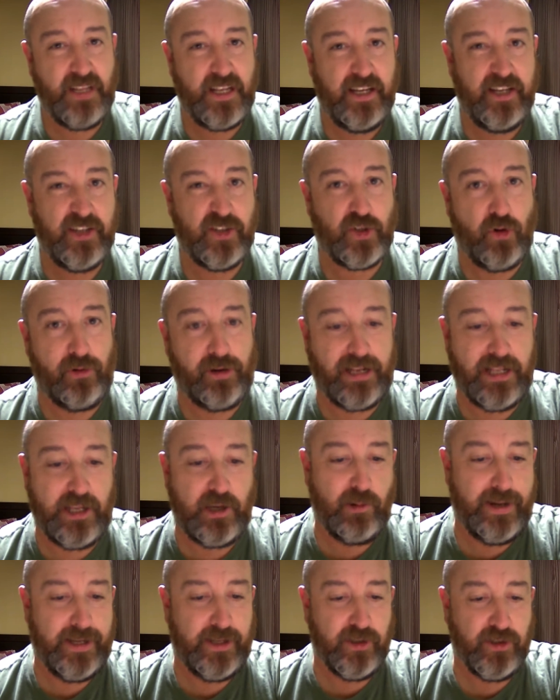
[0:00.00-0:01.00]
Historically
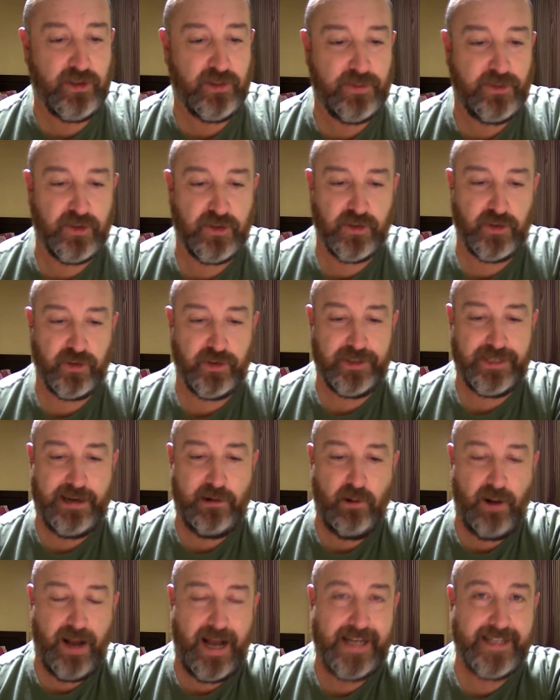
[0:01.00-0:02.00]
quite good, not so good
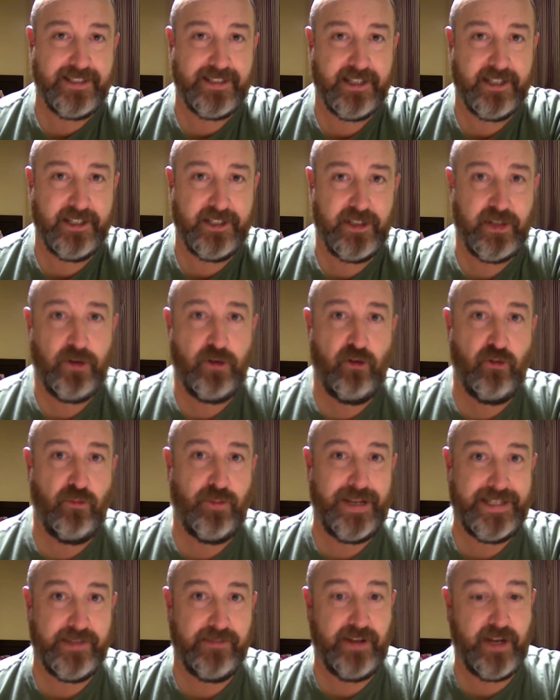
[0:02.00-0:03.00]
now. Iceland, who've
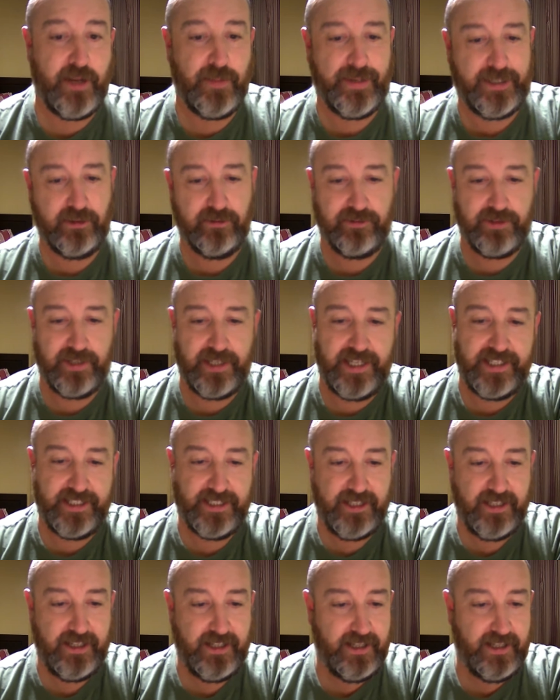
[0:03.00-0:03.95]
been developing of late,